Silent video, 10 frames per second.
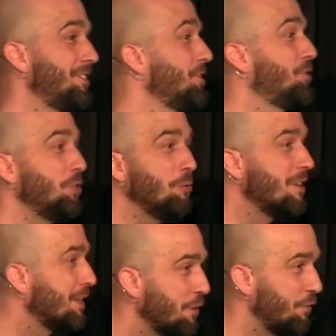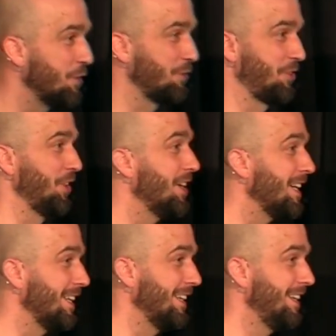Just do whatever feels
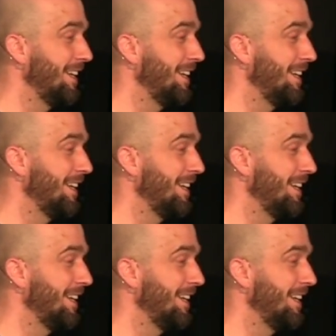good.